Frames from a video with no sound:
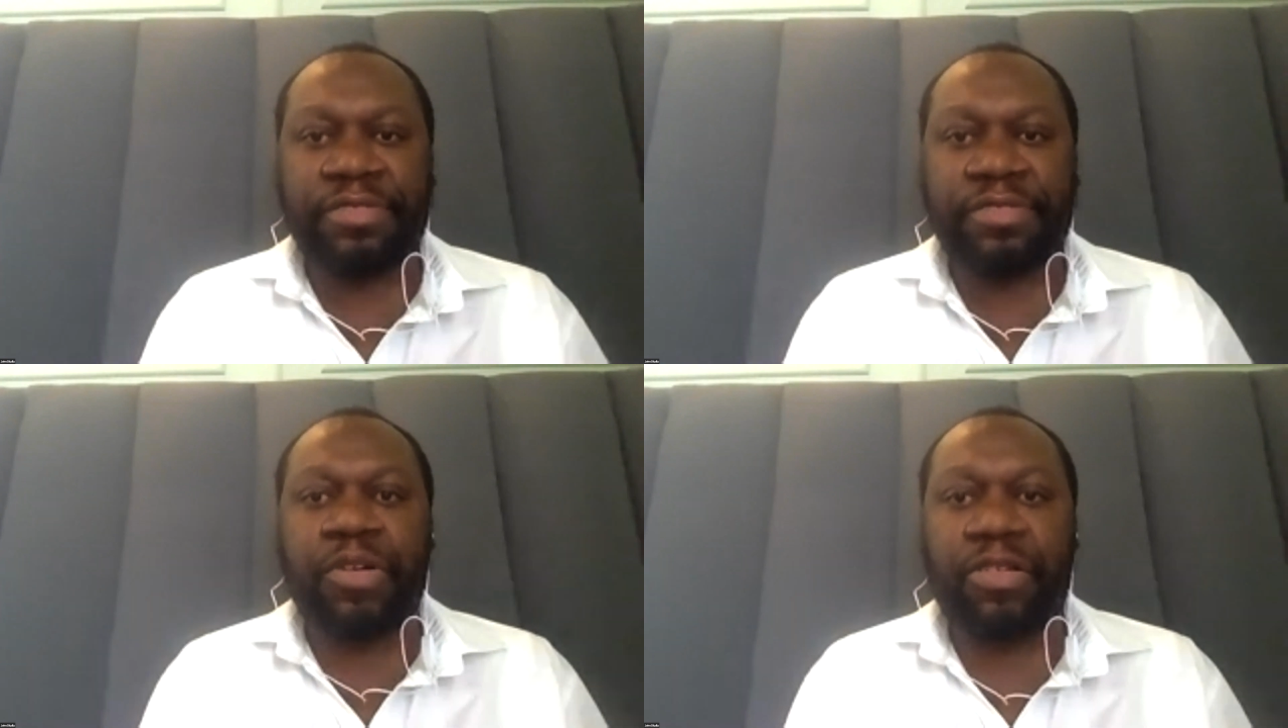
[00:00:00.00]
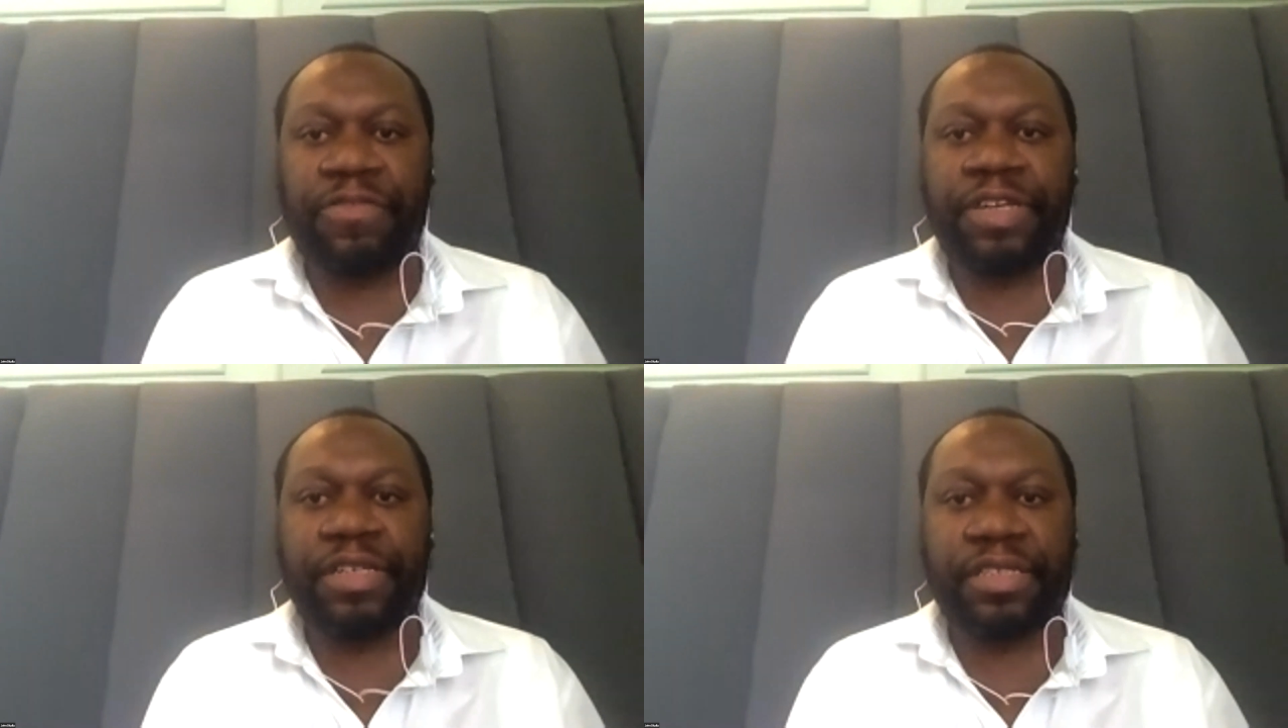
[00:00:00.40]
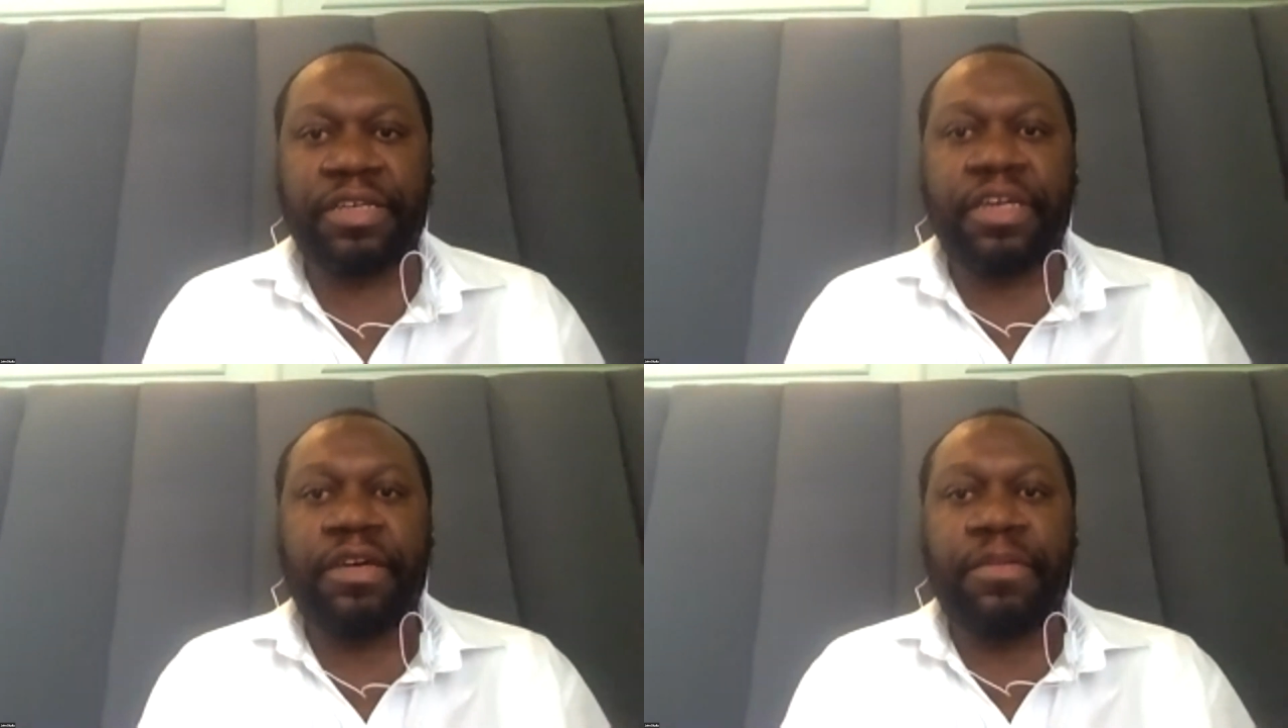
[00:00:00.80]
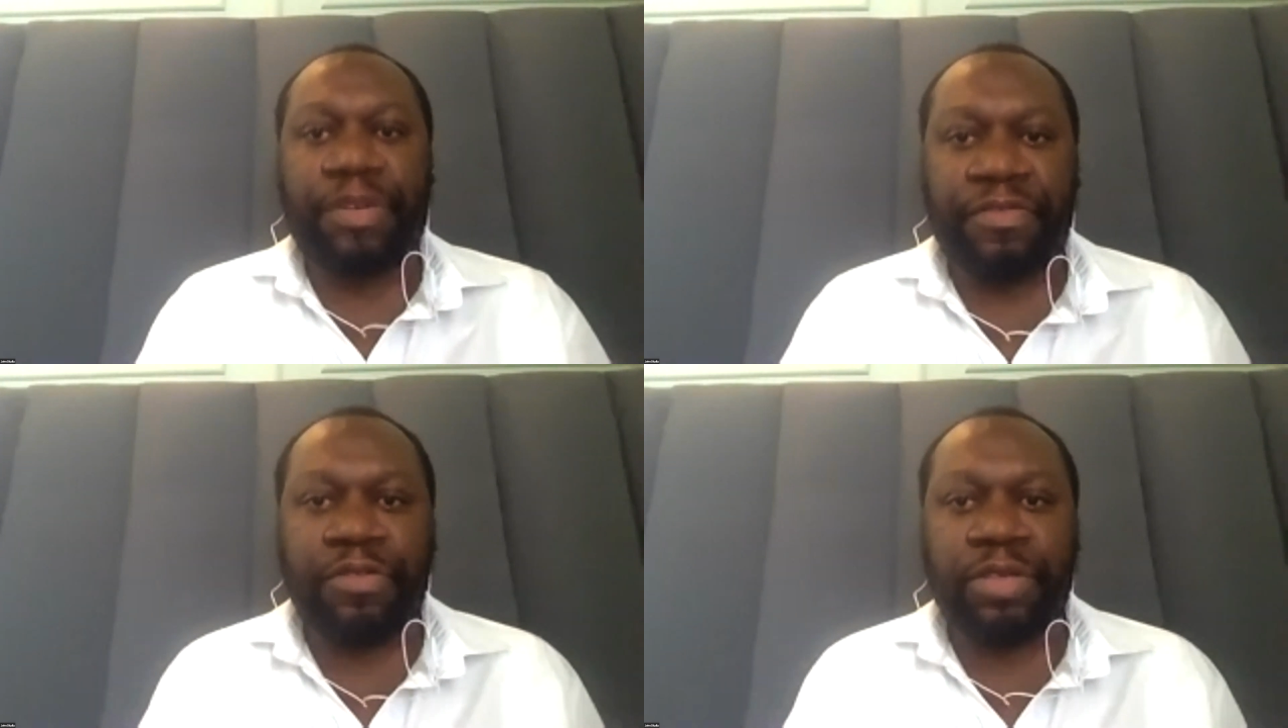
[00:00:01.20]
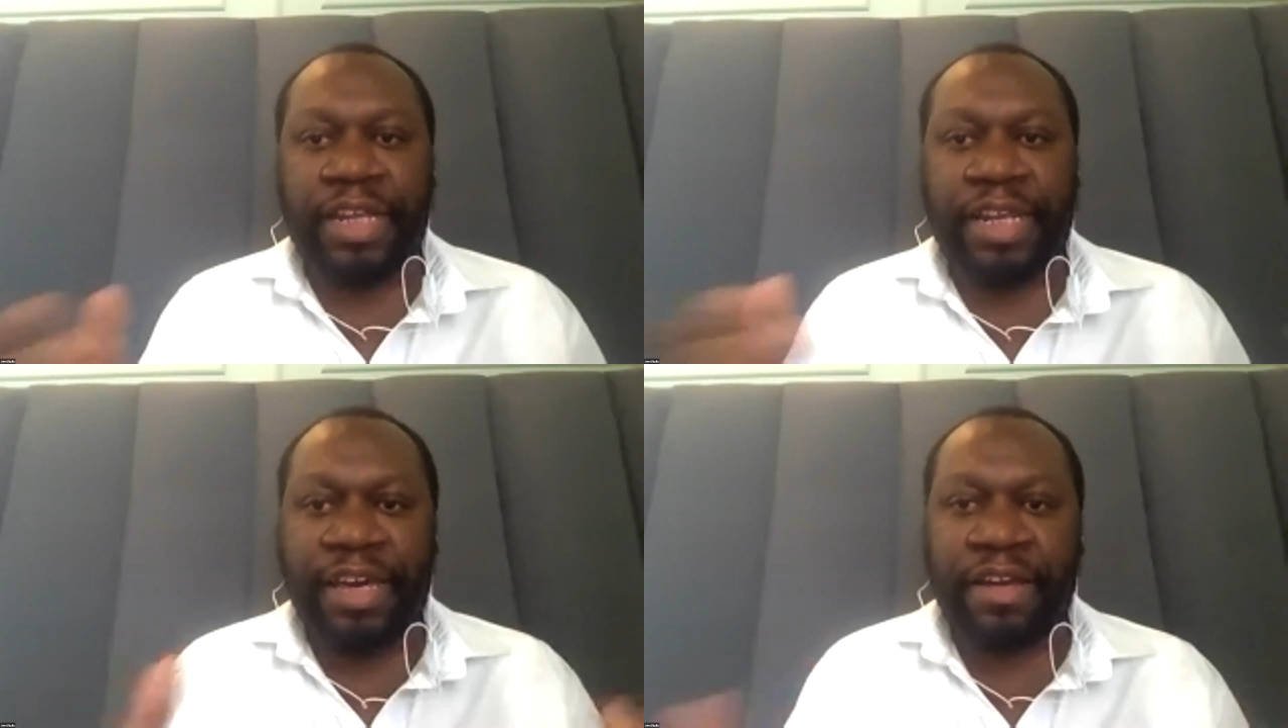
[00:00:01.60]
They must think small first
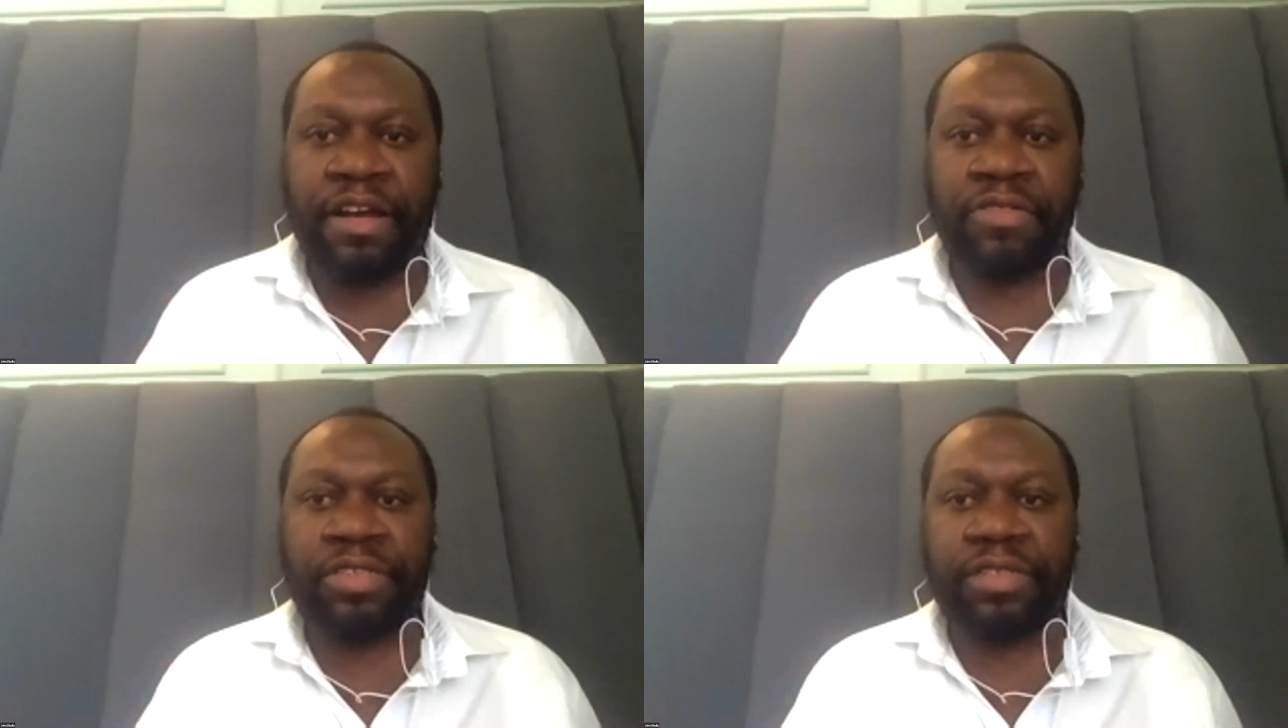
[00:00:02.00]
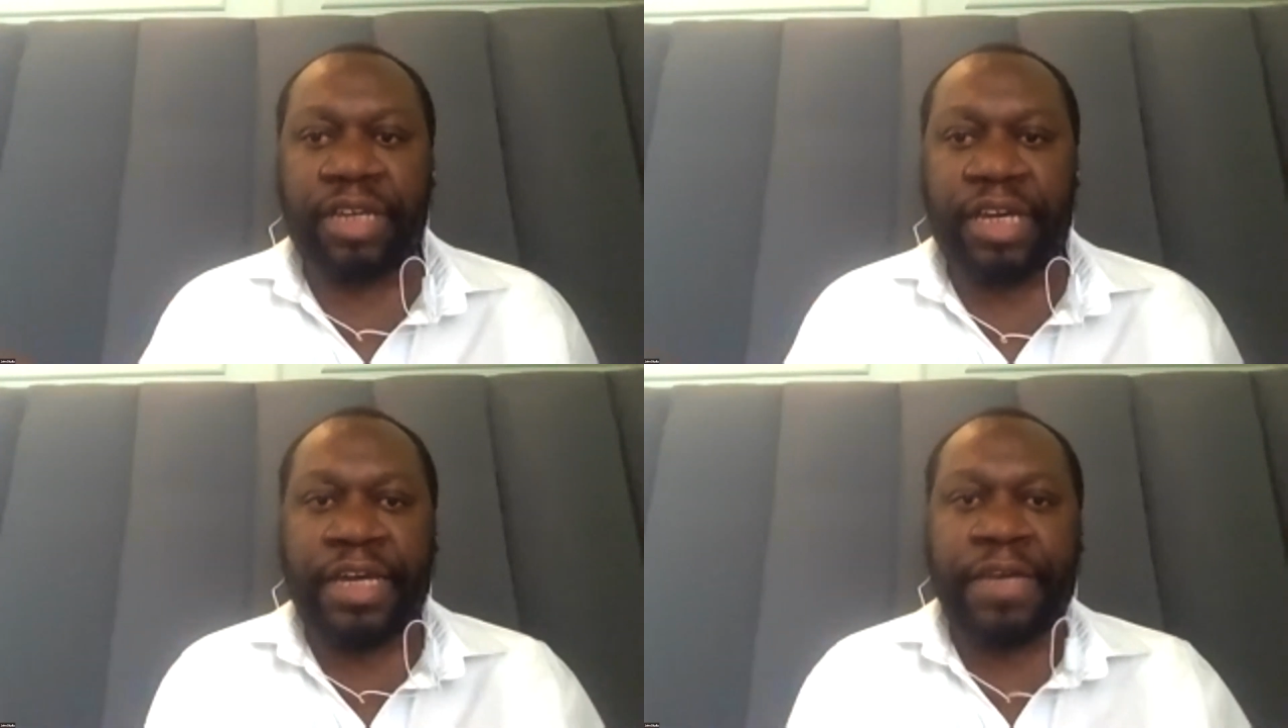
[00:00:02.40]
before they layer out